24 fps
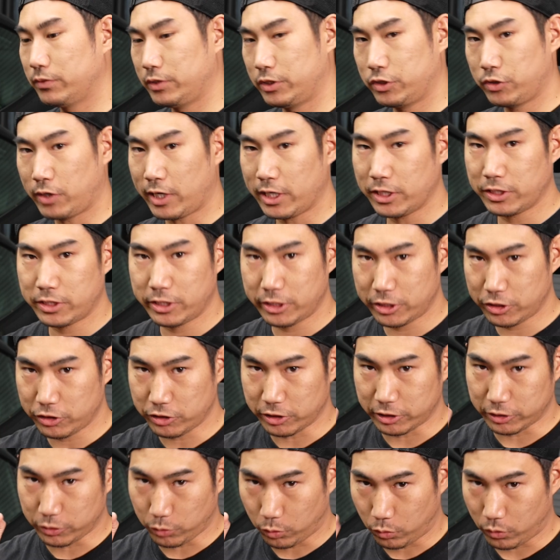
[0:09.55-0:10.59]
we try to teach you
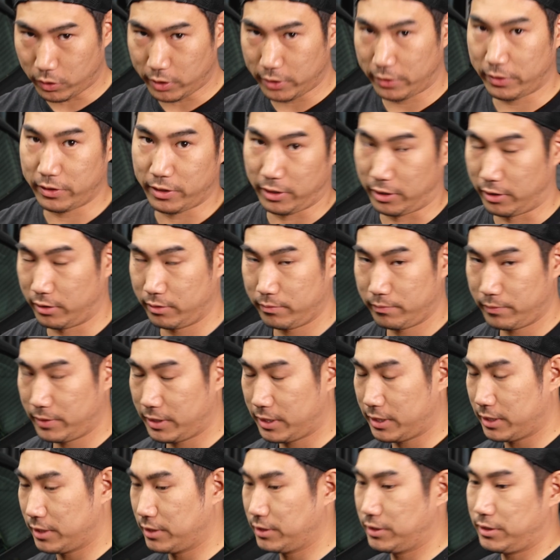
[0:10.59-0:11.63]
just one thing
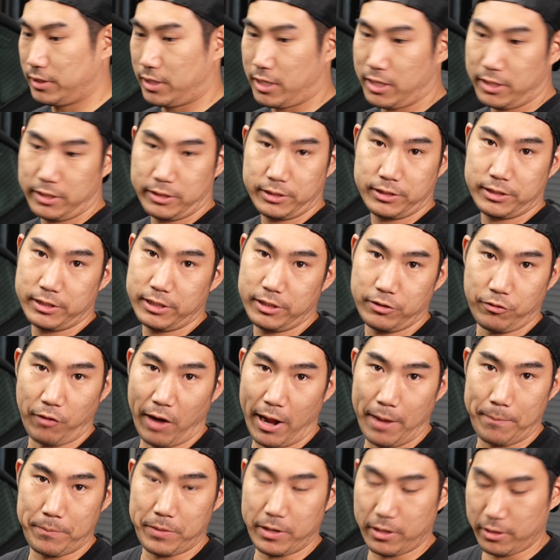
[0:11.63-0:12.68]
because honestly
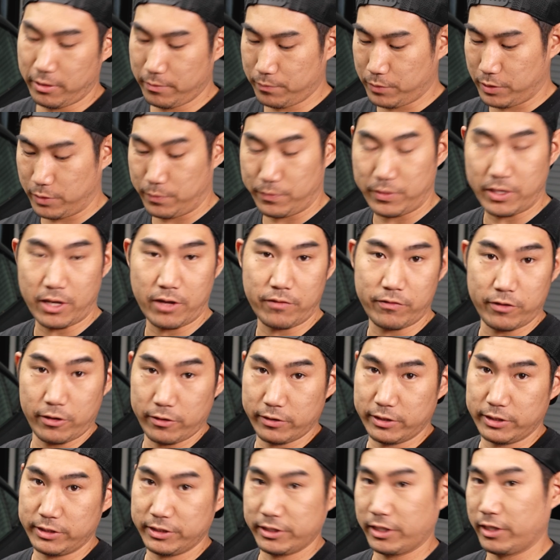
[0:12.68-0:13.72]
wrapping, PPF,
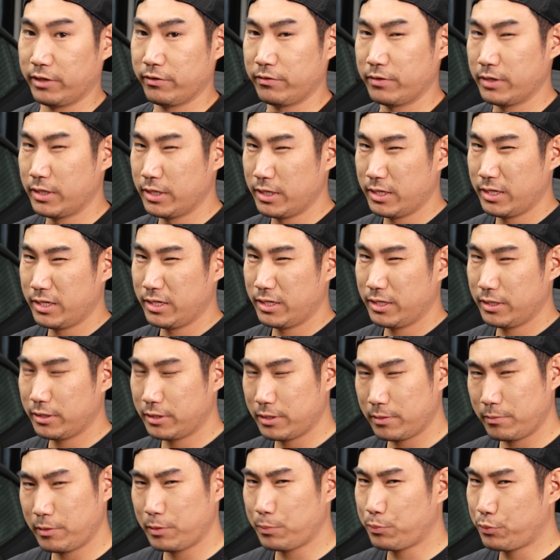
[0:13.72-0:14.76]
all this stuff, it
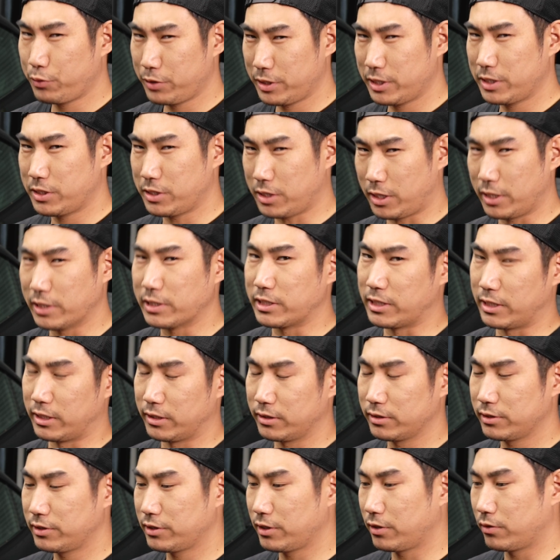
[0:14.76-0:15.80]
can be pretty
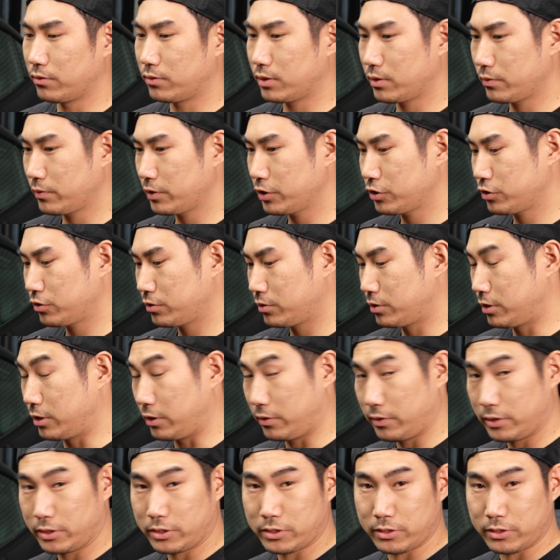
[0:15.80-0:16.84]
daunting. So what we're
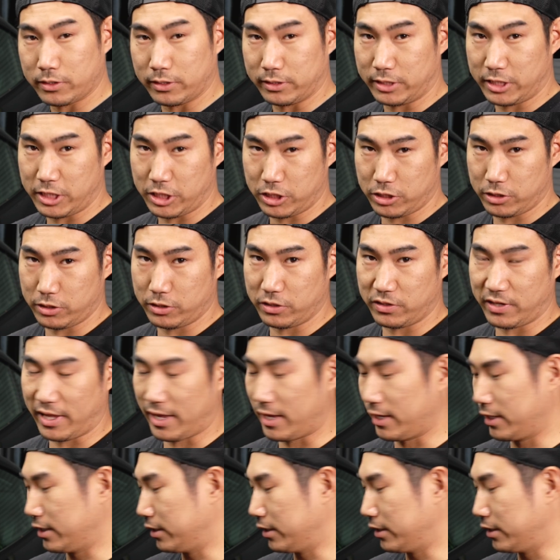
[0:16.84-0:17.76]
going to teach you today